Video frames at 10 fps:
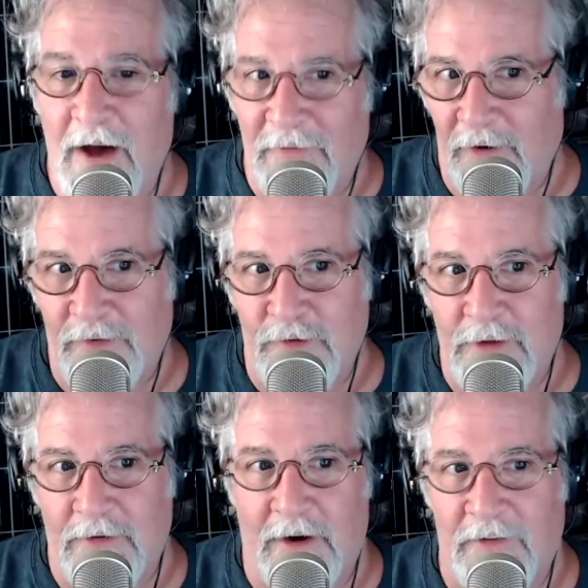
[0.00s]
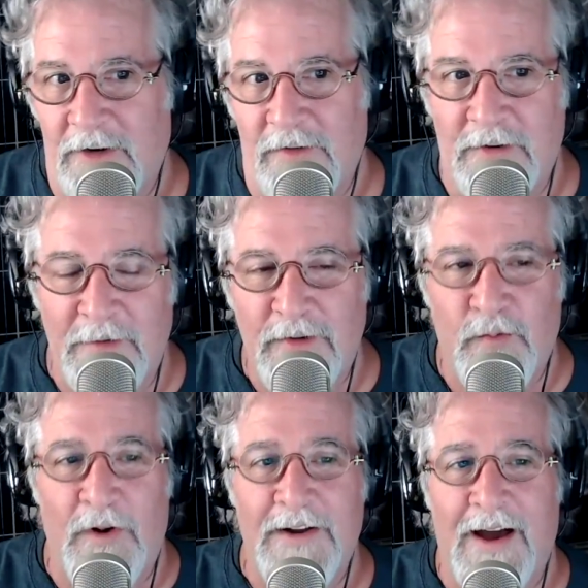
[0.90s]
out there tooling around the desert. I'm just
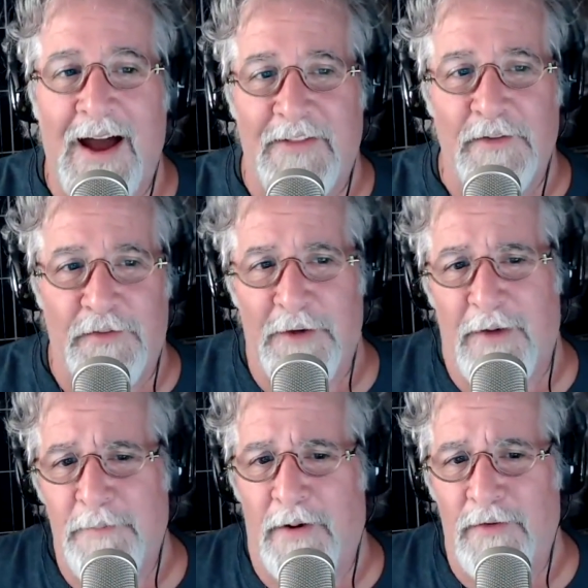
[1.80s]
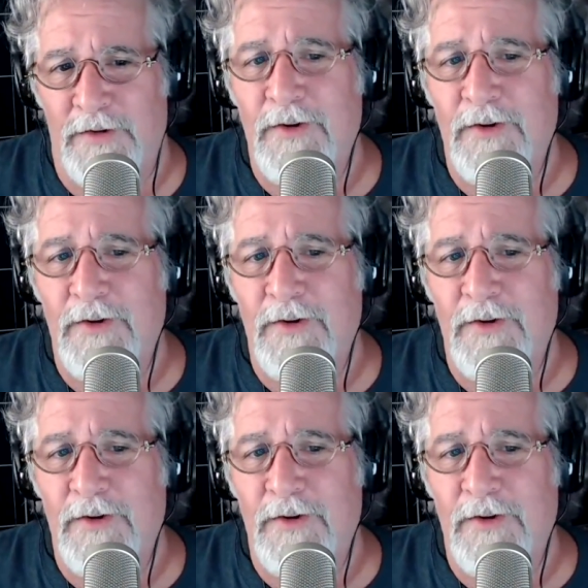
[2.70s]
one guy. They'll find my bones.